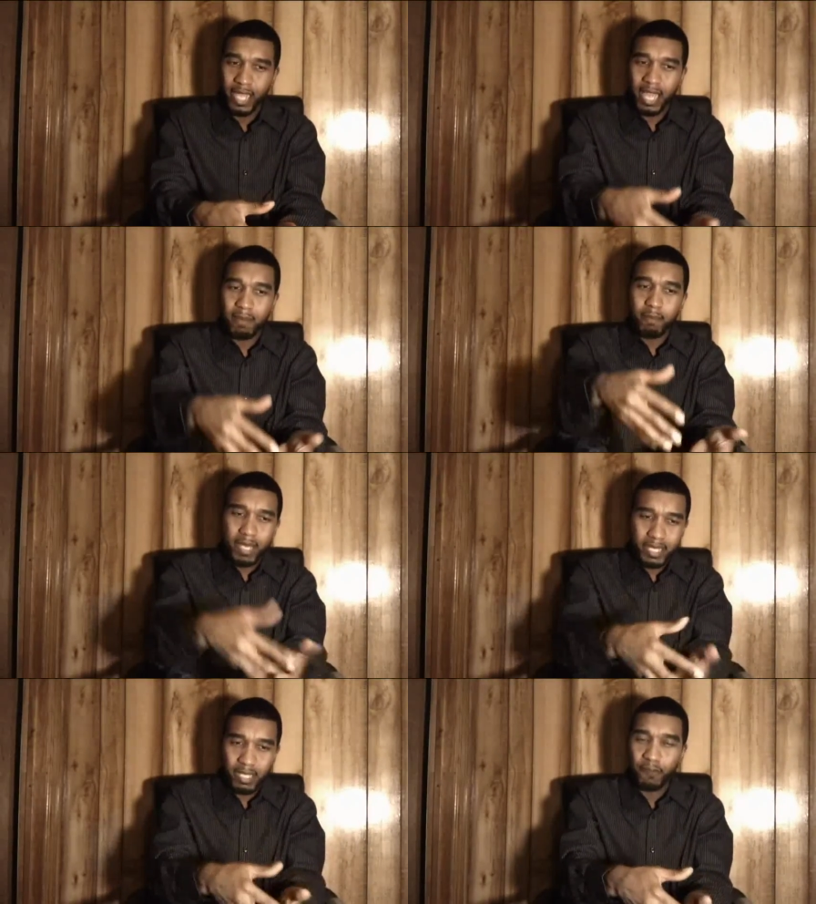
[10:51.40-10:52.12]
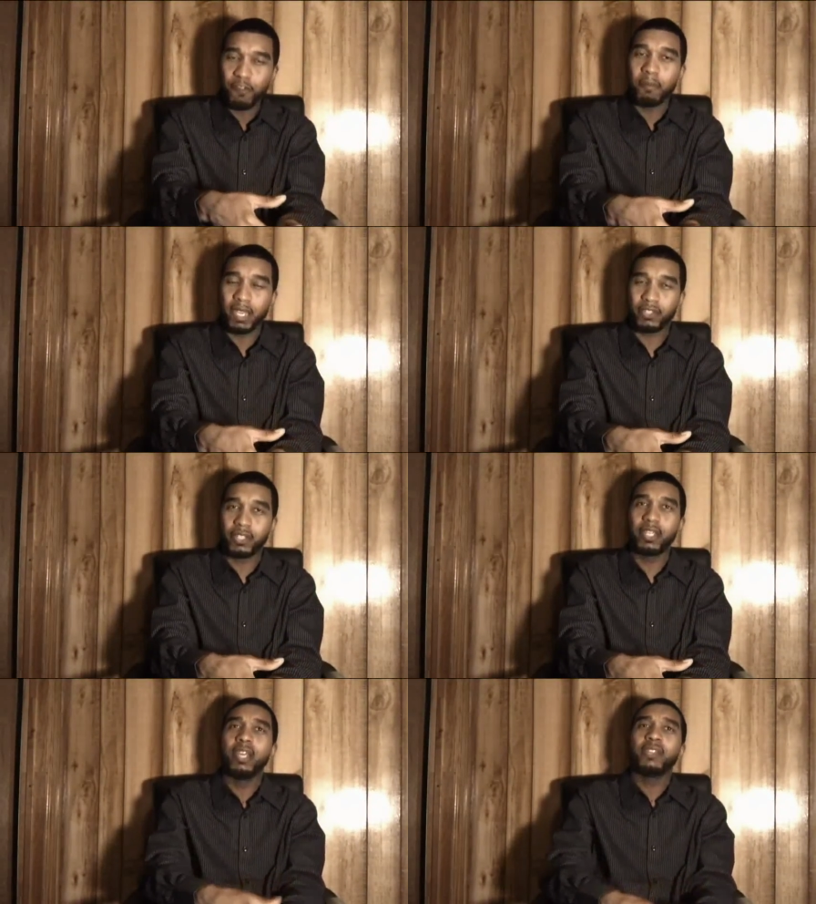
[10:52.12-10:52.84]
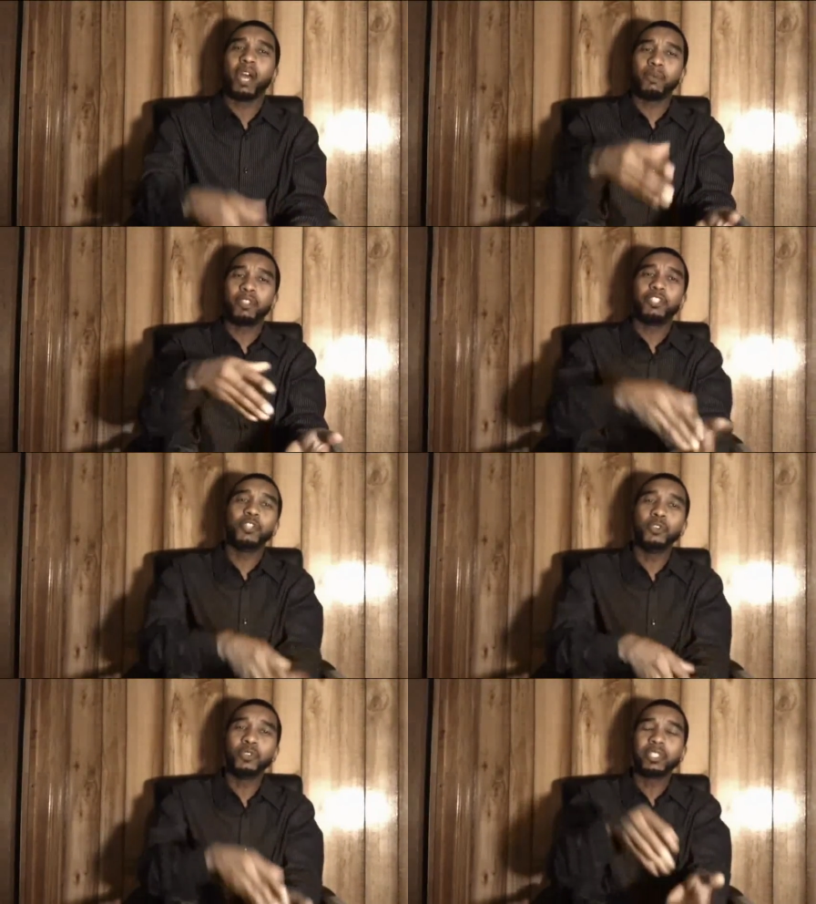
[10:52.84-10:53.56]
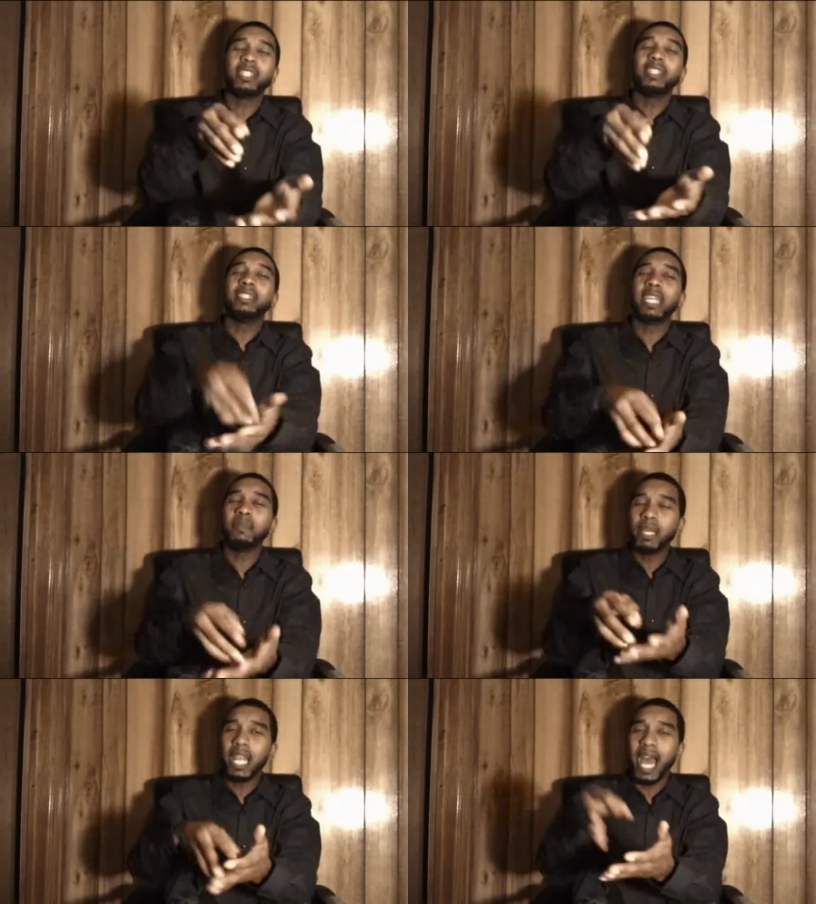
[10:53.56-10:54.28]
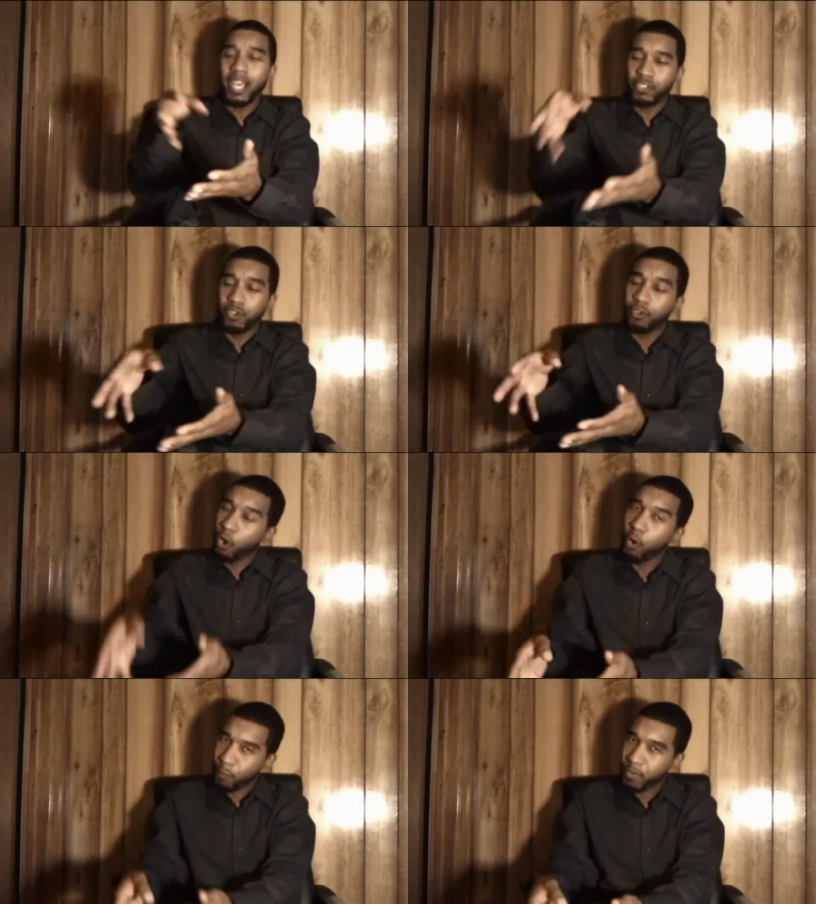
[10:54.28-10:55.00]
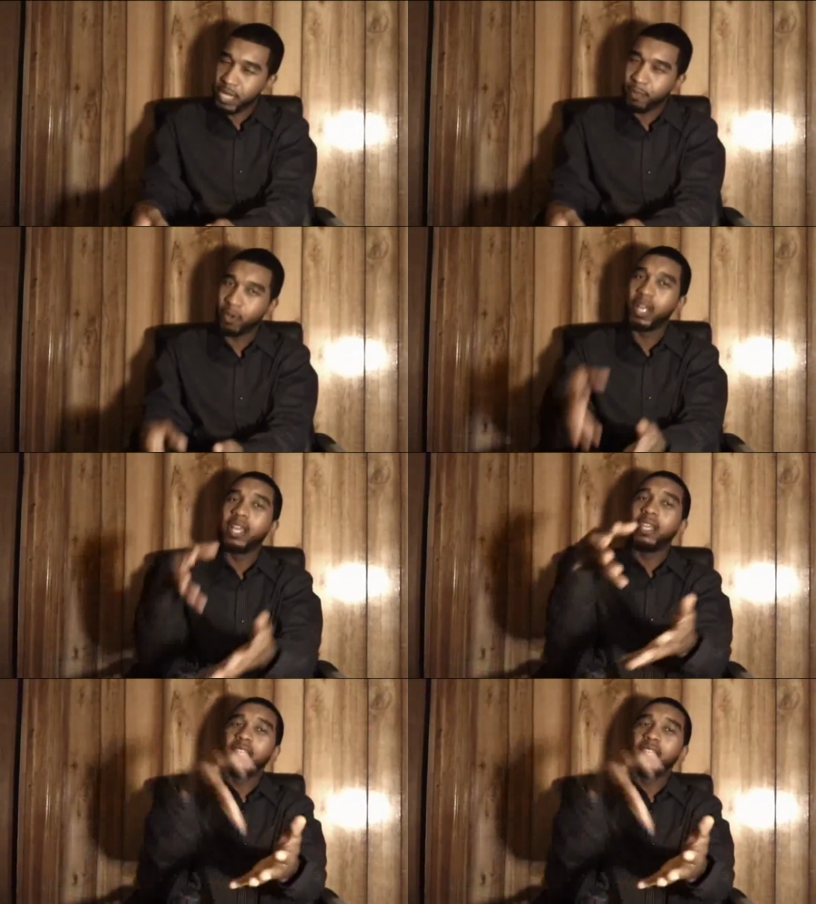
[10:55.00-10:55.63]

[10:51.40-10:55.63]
and misinformation that was used to demonize your own people.